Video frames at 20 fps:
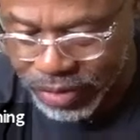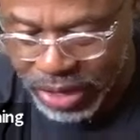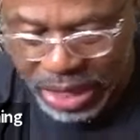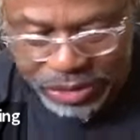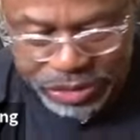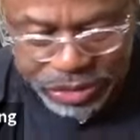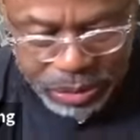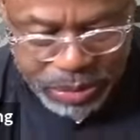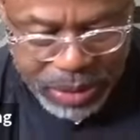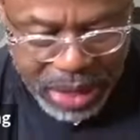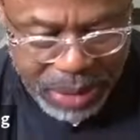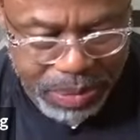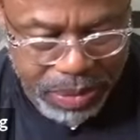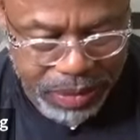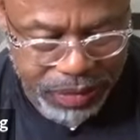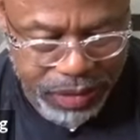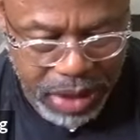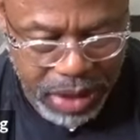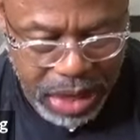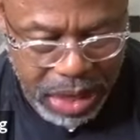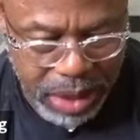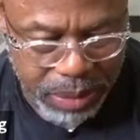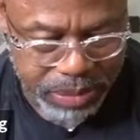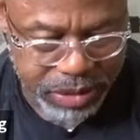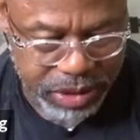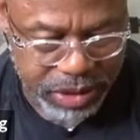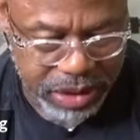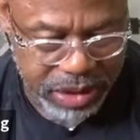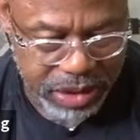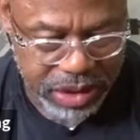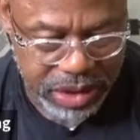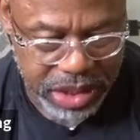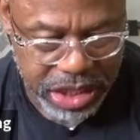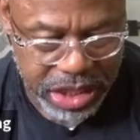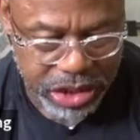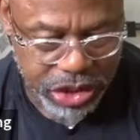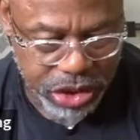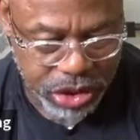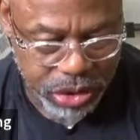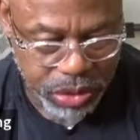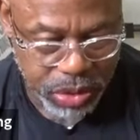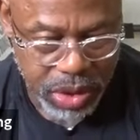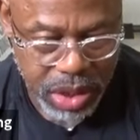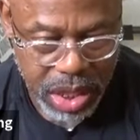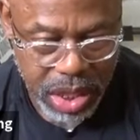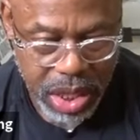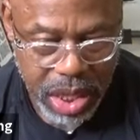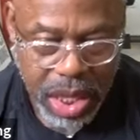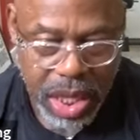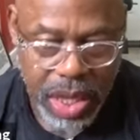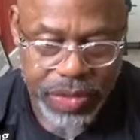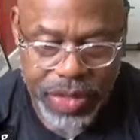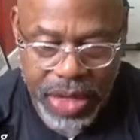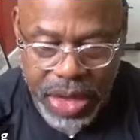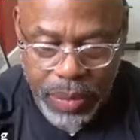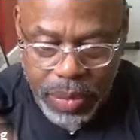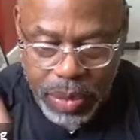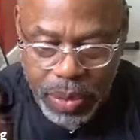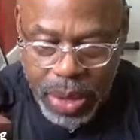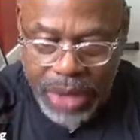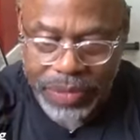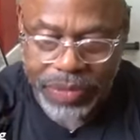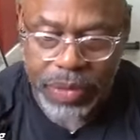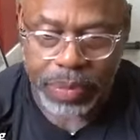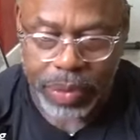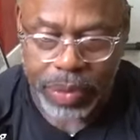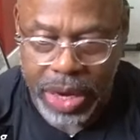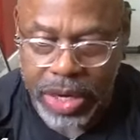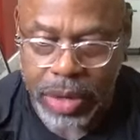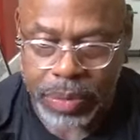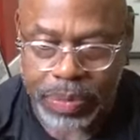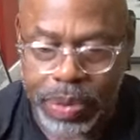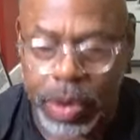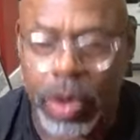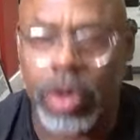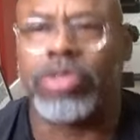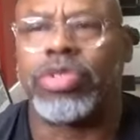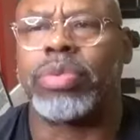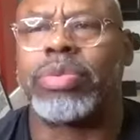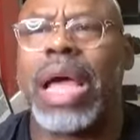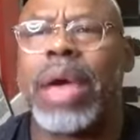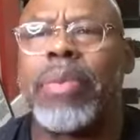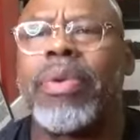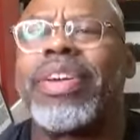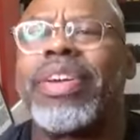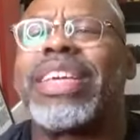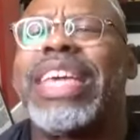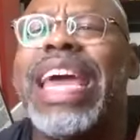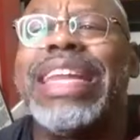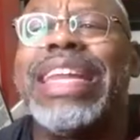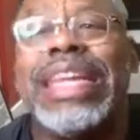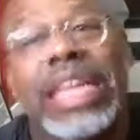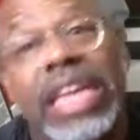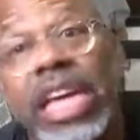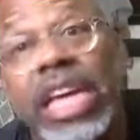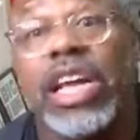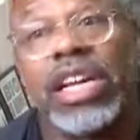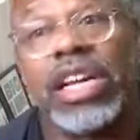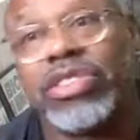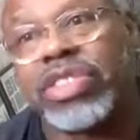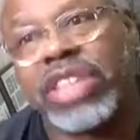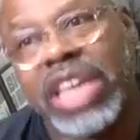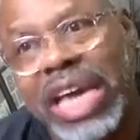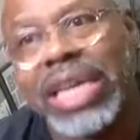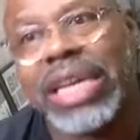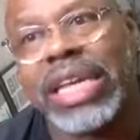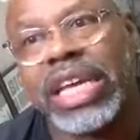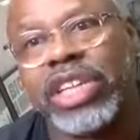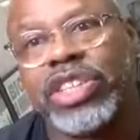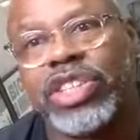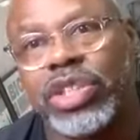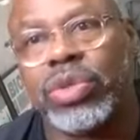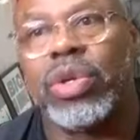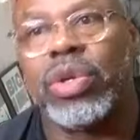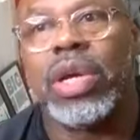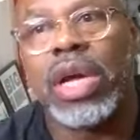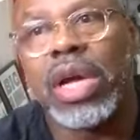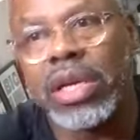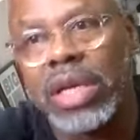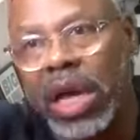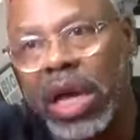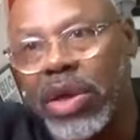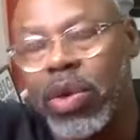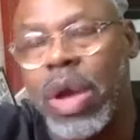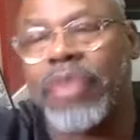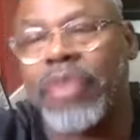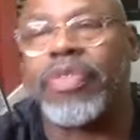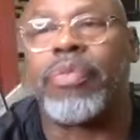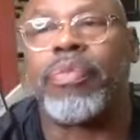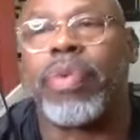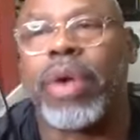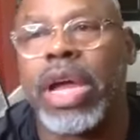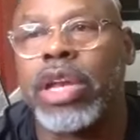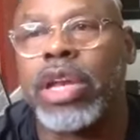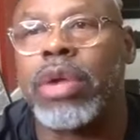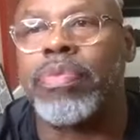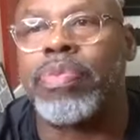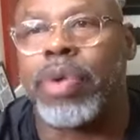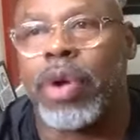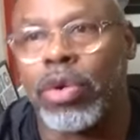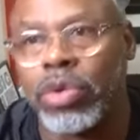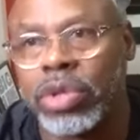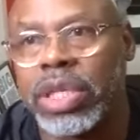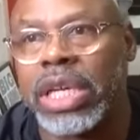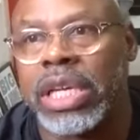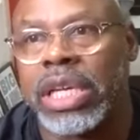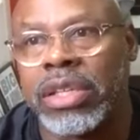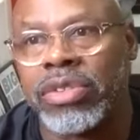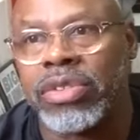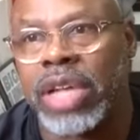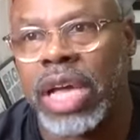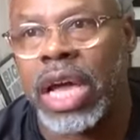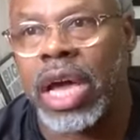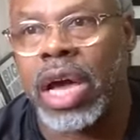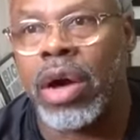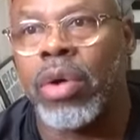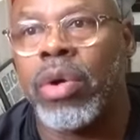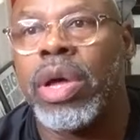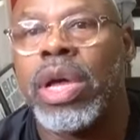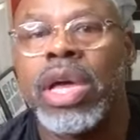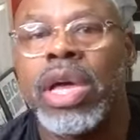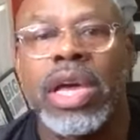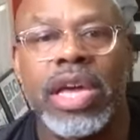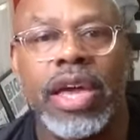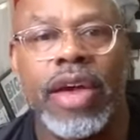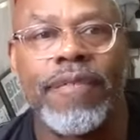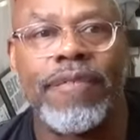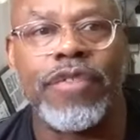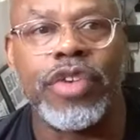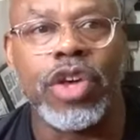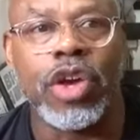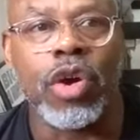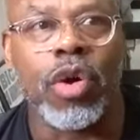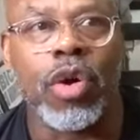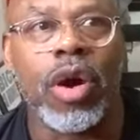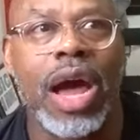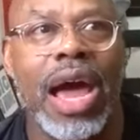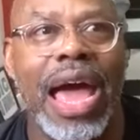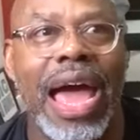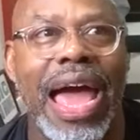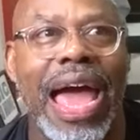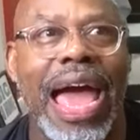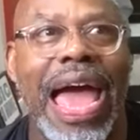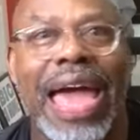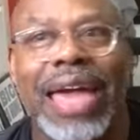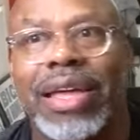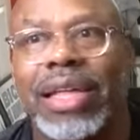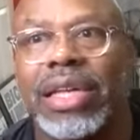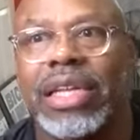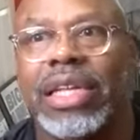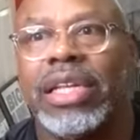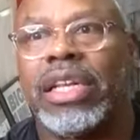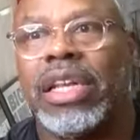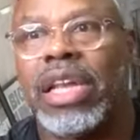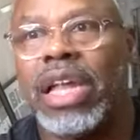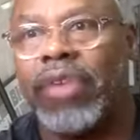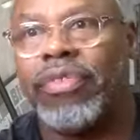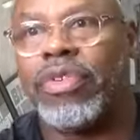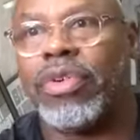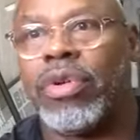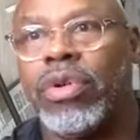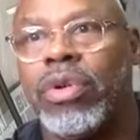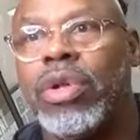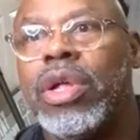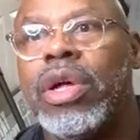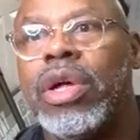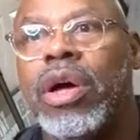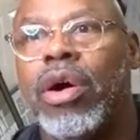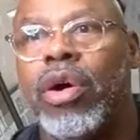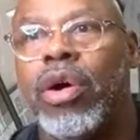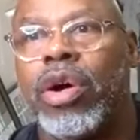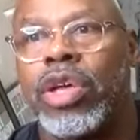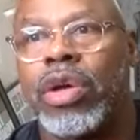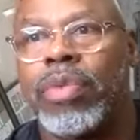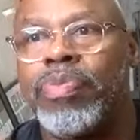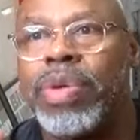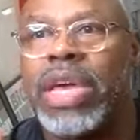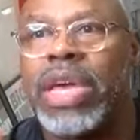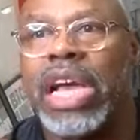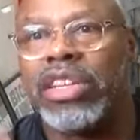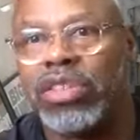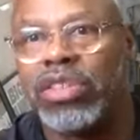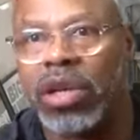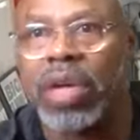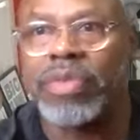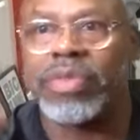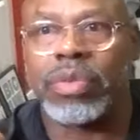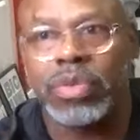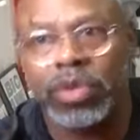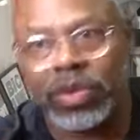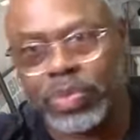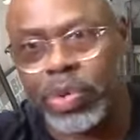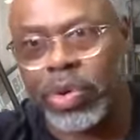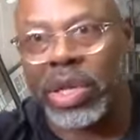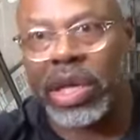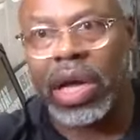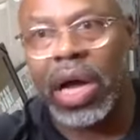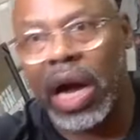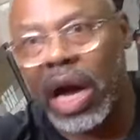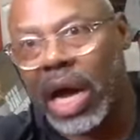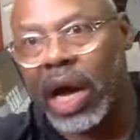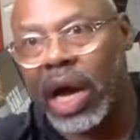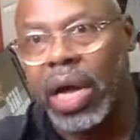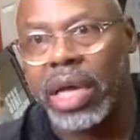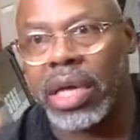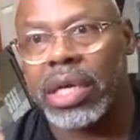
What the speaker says: you have some type of issue that we would have to bring some type of kidney issue that you have to bring the proteins down if your alkaline level or your pH level was pretty high.